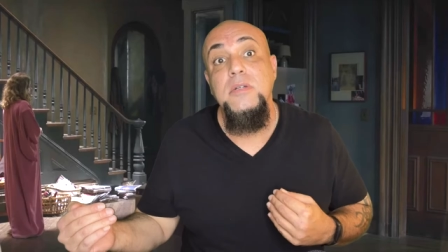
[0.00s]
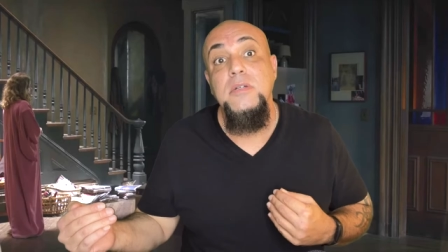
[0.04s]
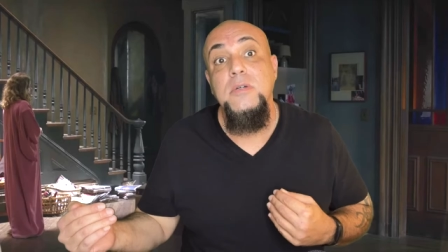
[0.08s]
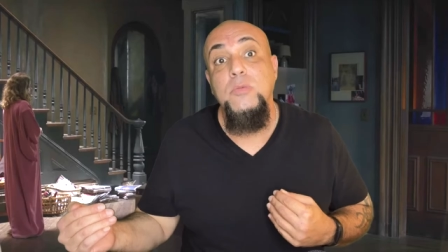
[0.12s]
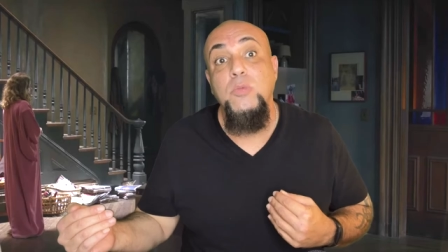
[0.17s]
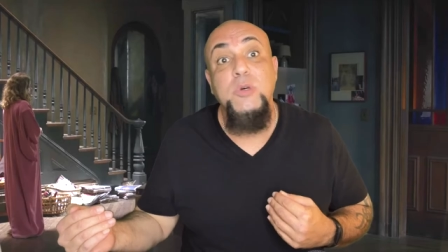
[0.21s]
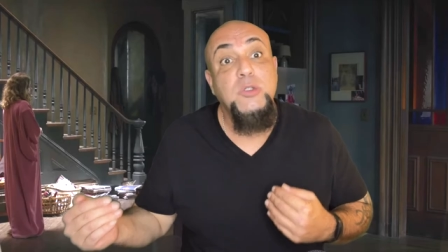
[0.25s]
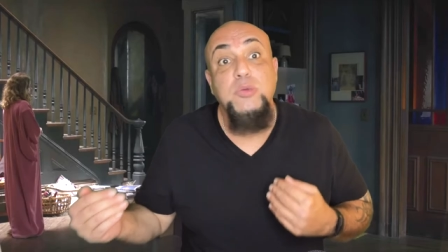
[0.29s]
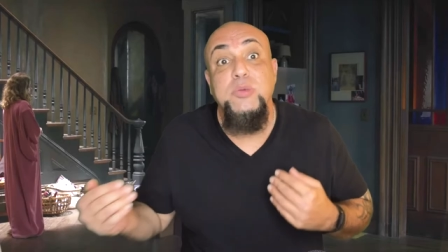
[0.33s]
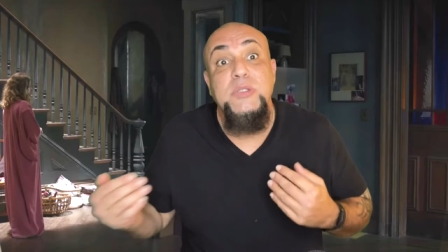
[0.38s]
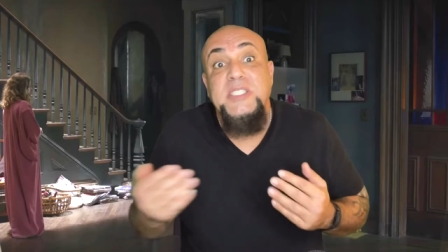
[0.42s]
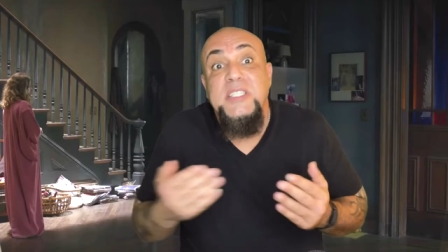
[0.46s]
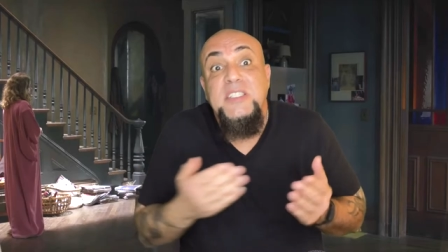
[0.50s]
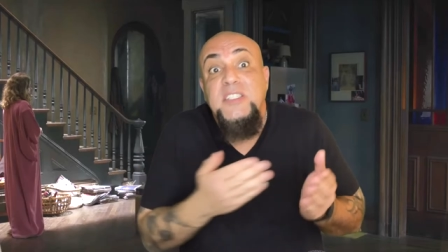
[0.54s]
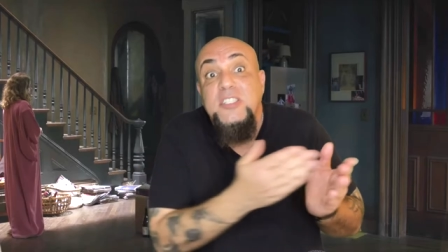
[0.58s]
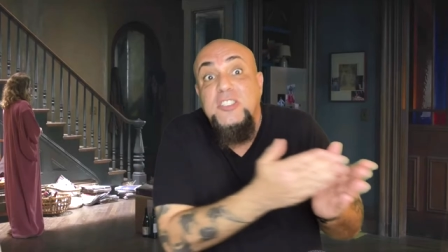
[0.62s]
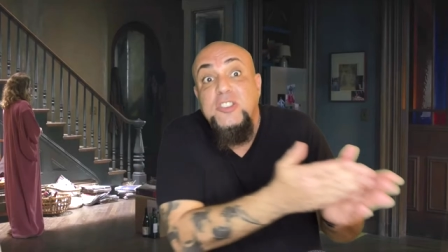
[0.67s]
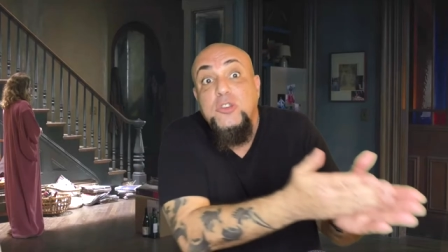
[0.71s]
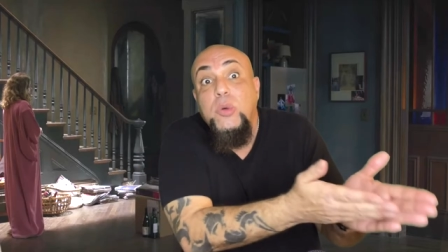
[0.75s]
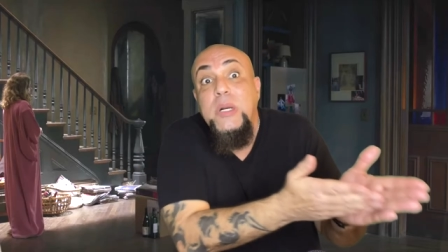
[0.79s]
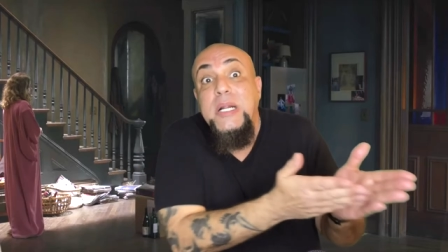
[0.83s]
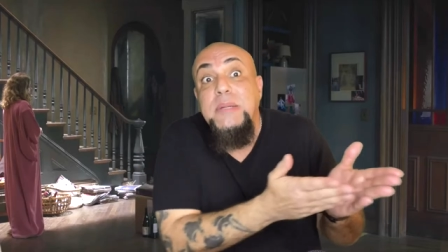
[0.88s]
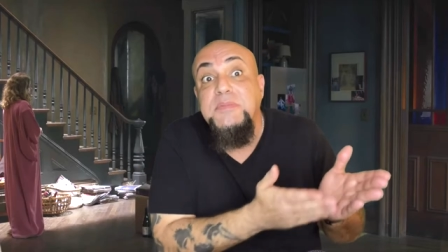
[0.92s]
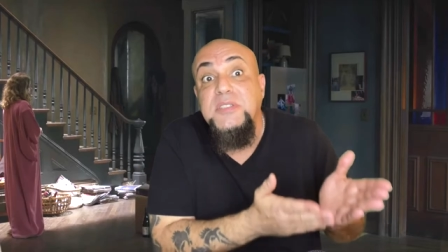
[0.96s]
which was in the
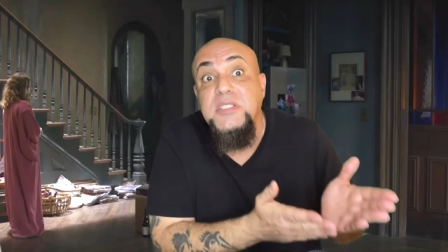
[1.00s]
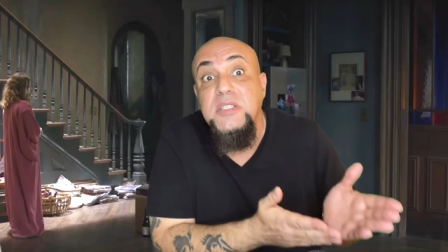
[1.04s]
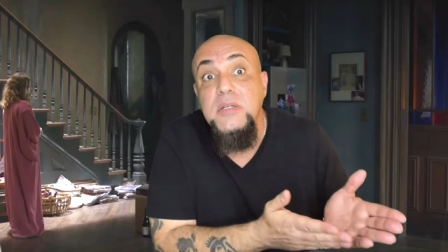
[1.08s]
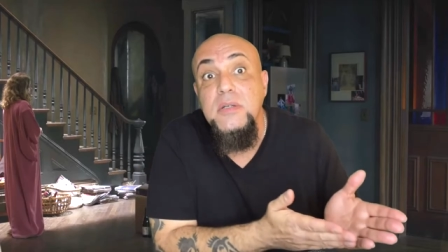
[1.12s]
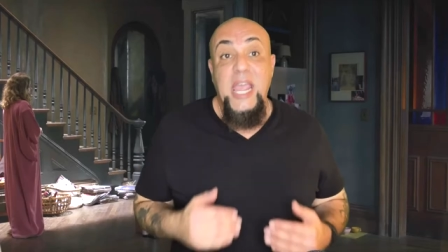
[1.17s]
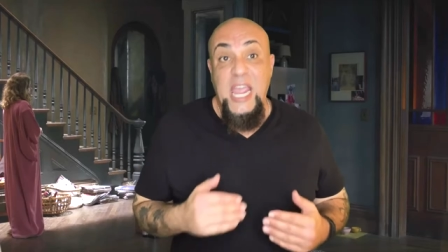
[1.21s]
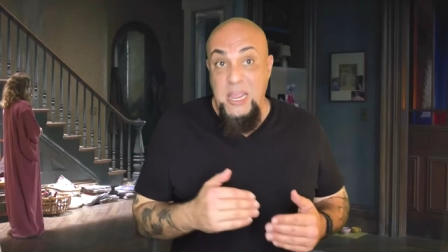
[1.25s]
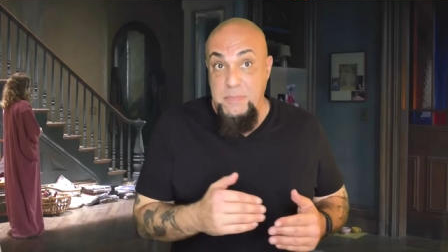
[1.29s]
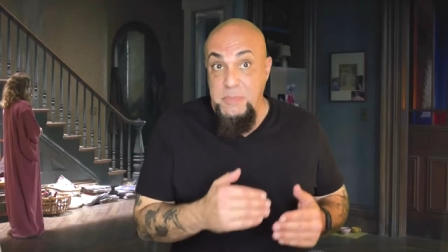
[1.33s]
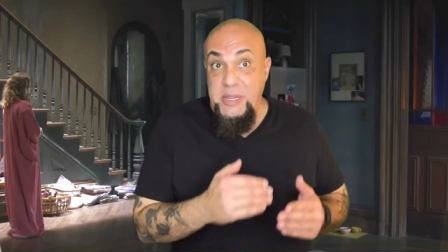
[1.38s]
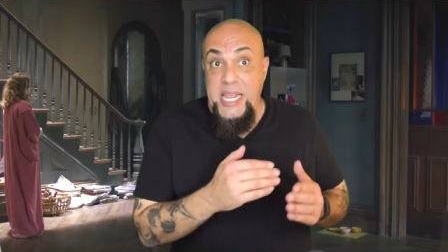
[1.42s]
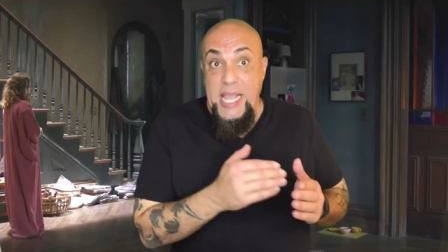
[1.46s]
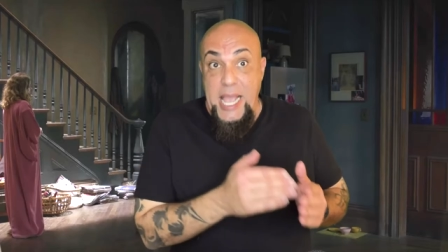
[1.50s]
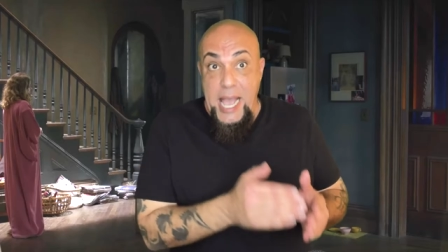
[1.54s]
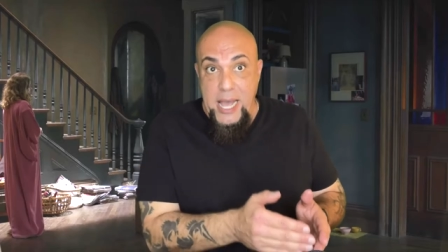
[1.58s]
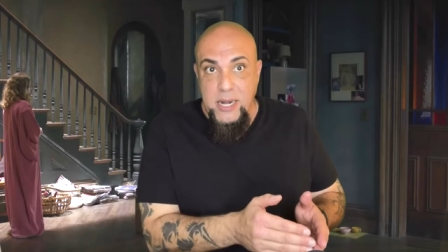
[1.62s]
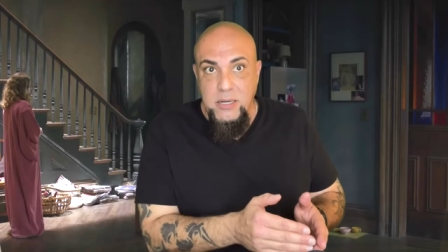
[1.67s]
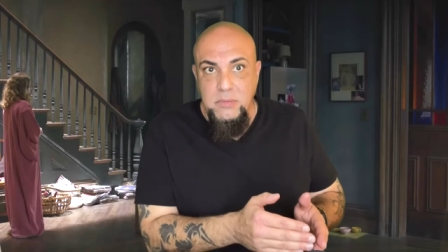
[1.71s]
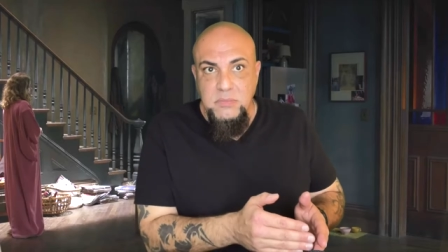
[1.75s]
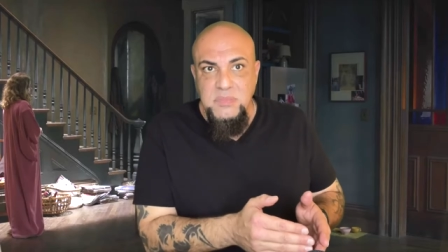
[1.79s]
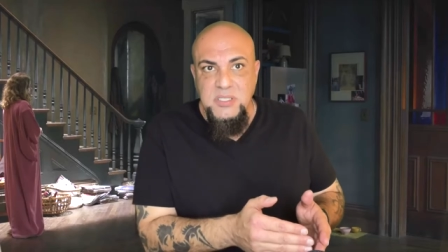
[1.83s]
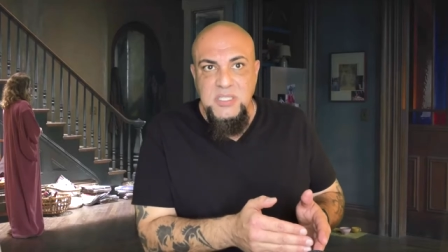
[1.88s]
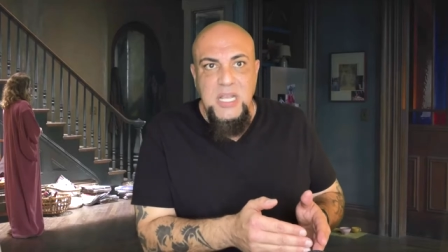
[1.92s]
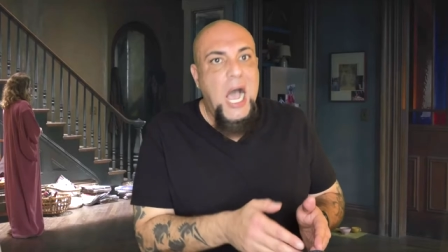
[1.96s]
script. Amy
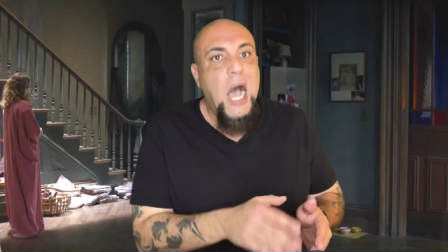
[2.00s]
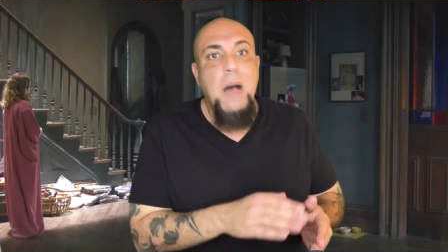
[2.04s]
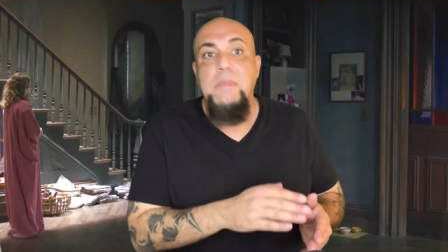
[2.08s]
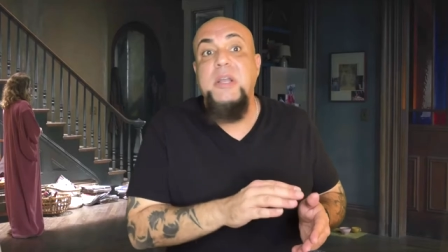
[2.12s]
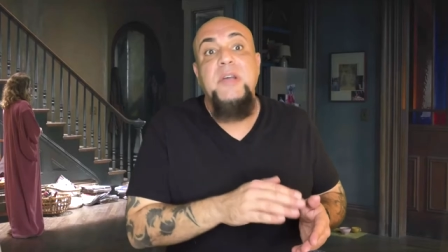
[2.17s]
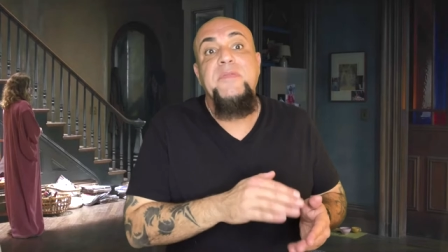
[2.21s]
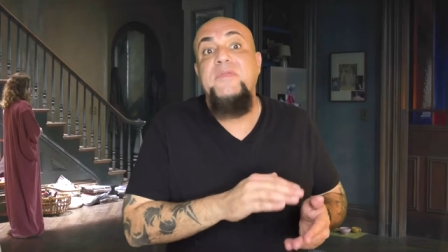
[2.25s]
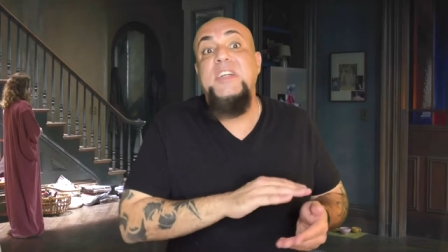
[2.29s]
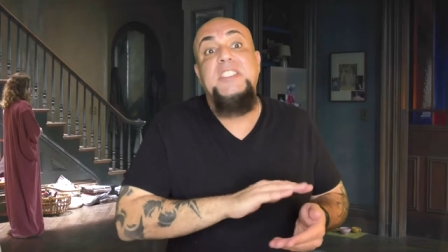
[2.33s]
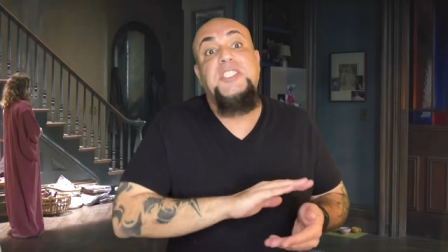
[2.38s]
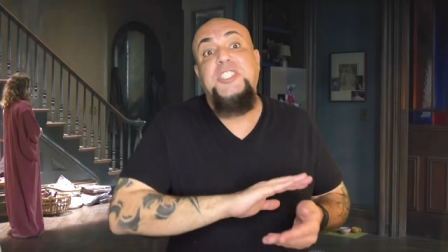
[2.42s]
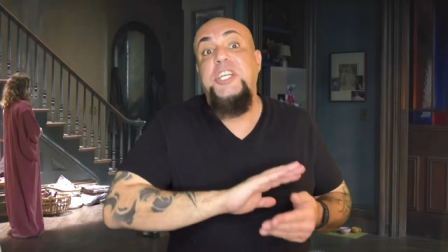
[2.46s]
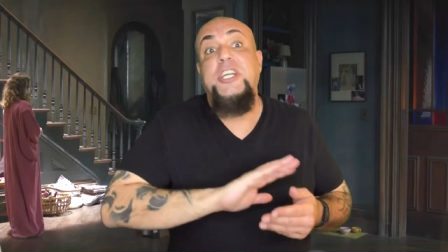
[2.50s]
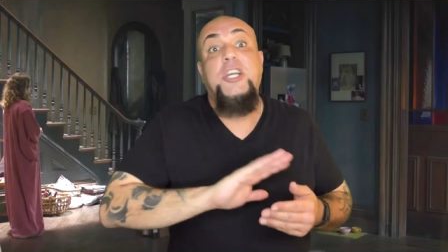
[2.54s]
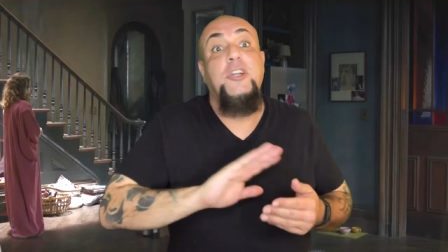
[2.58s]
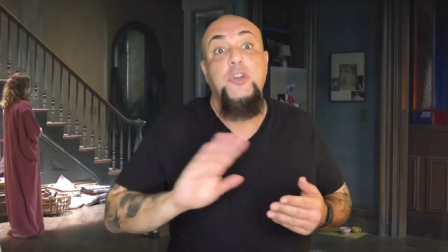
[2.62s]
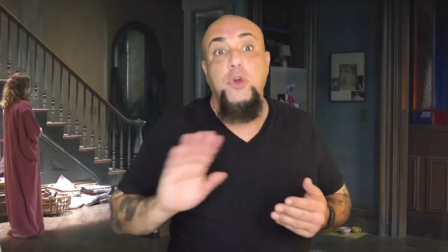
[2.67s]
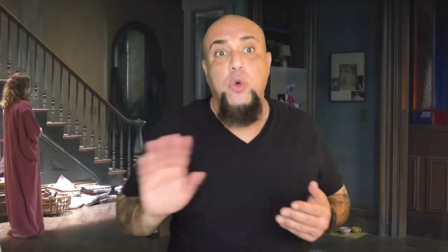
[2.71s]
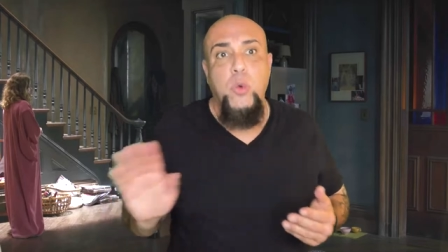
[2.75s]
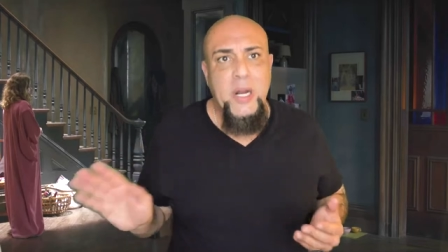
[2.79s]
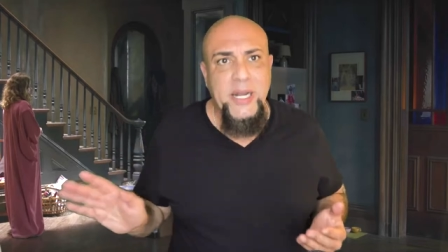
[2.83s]
Adams, I'm convinced she could do